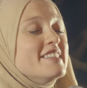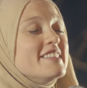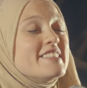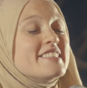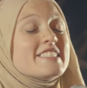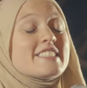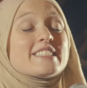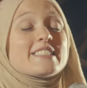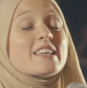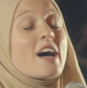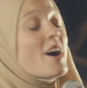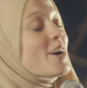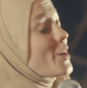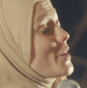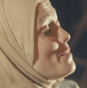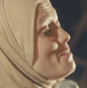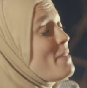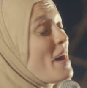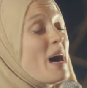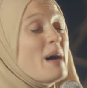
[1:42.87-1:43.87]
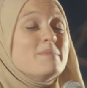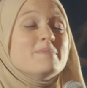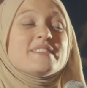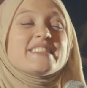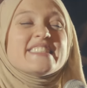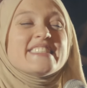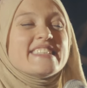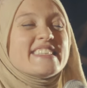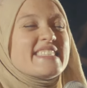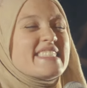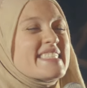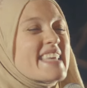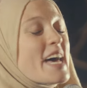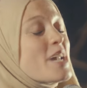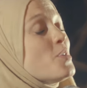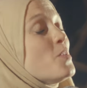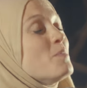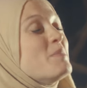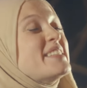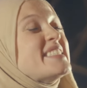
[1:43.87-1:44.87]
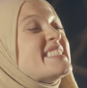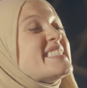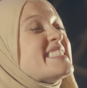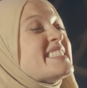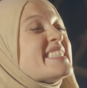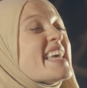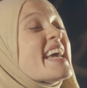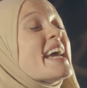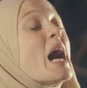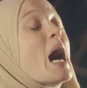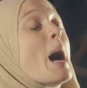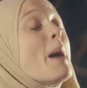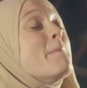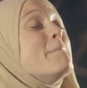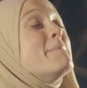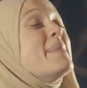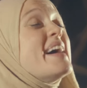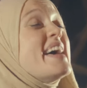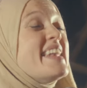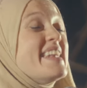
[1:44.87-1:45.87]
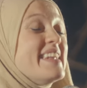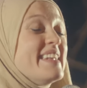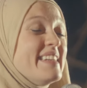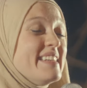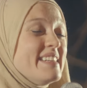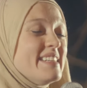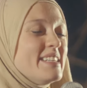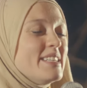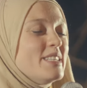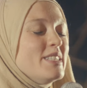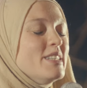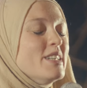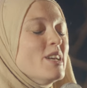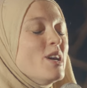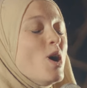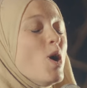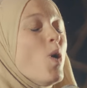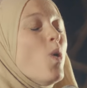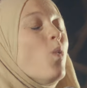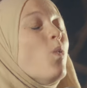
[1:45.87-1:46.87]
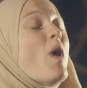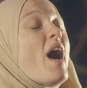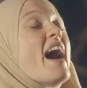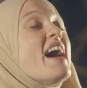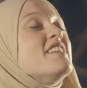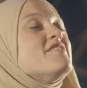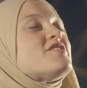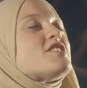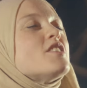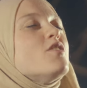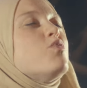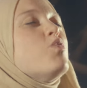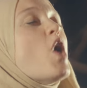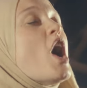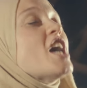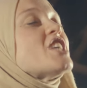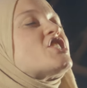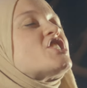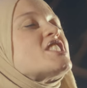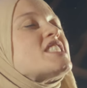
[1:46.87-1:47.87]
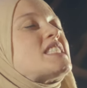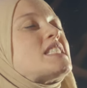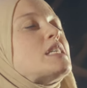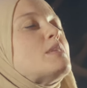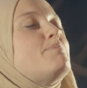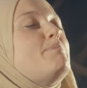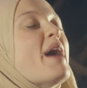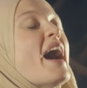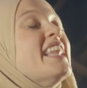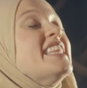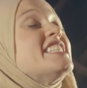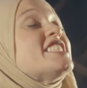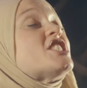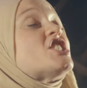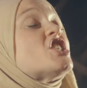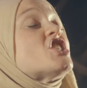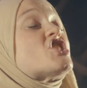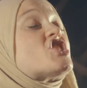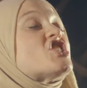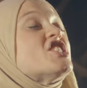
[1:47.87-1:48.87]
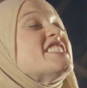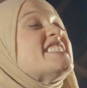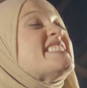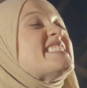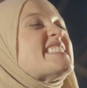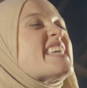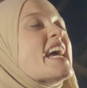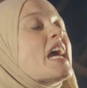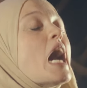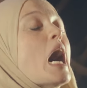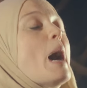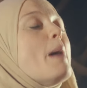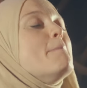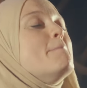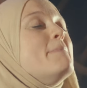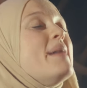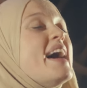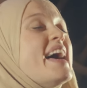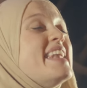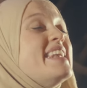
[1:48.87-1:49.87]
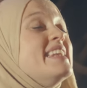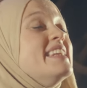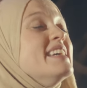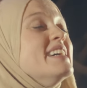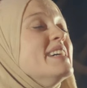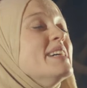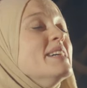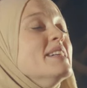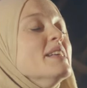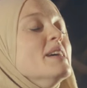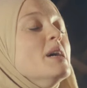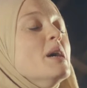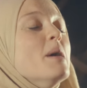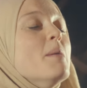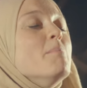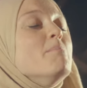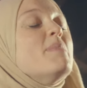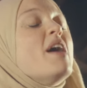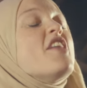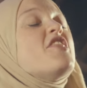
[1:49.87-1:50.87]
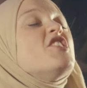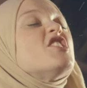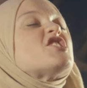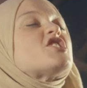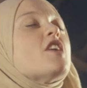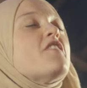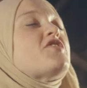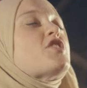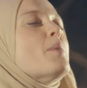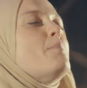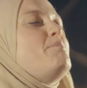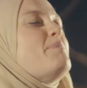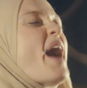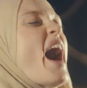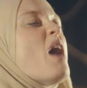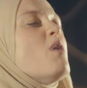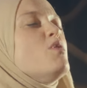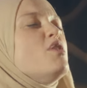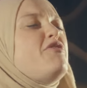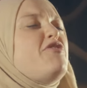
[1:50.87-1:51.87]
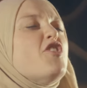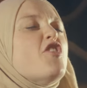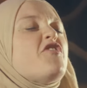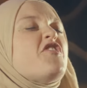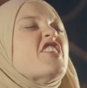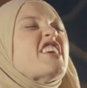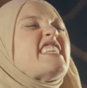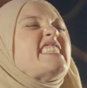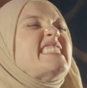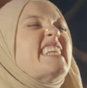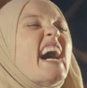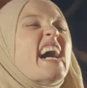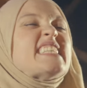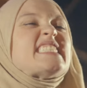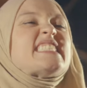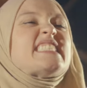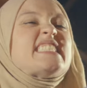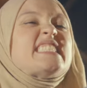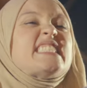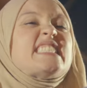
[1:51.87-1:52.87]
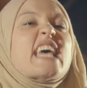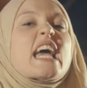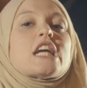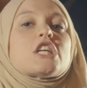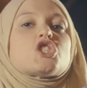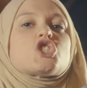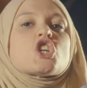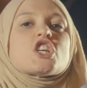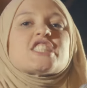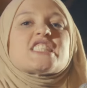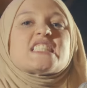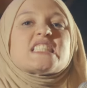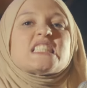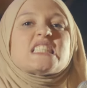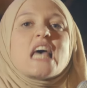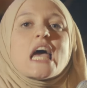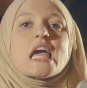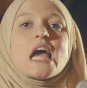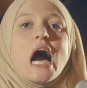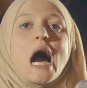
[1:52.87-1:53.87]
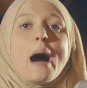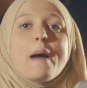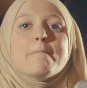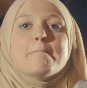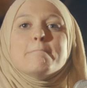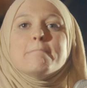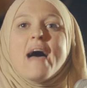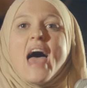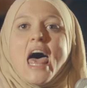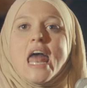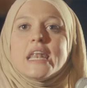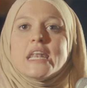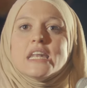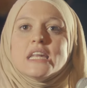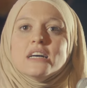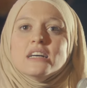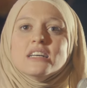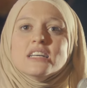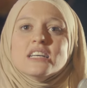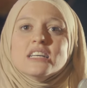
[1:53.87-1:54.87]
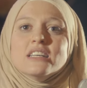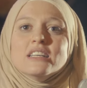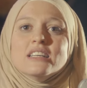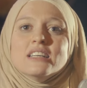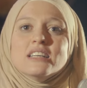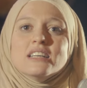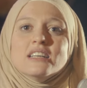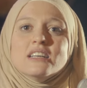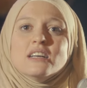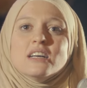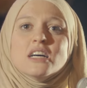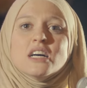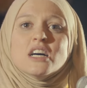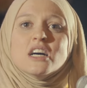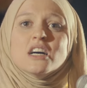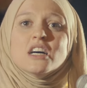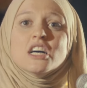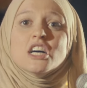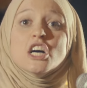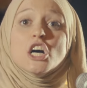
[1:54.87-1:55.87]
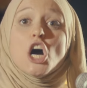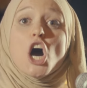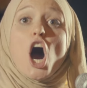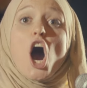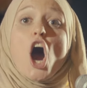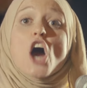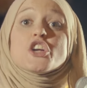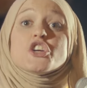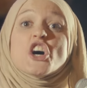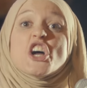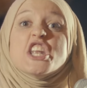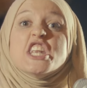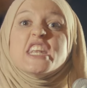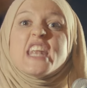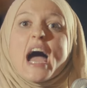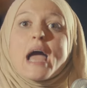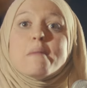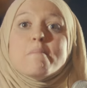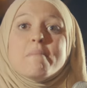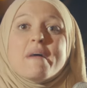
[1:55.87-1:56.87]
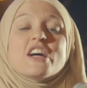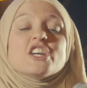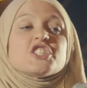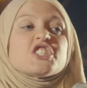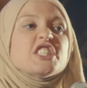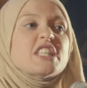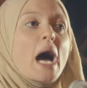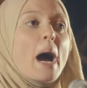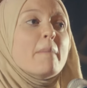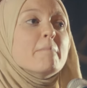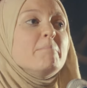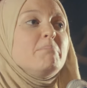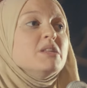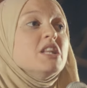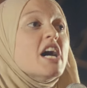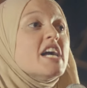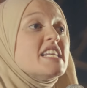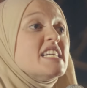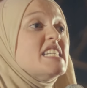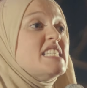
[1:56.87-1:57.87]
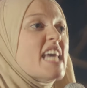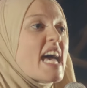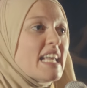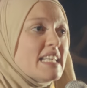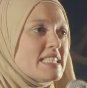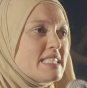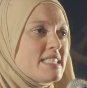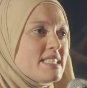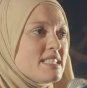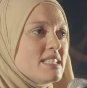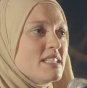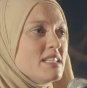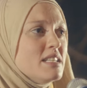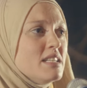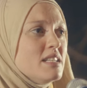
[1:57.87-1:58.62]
Soccer moms in the settlements, say amen. Wives of Washington politicians, say amen. Mothers of the powerful, for God's sake, just say amen. Are your nightmares not bloody yet?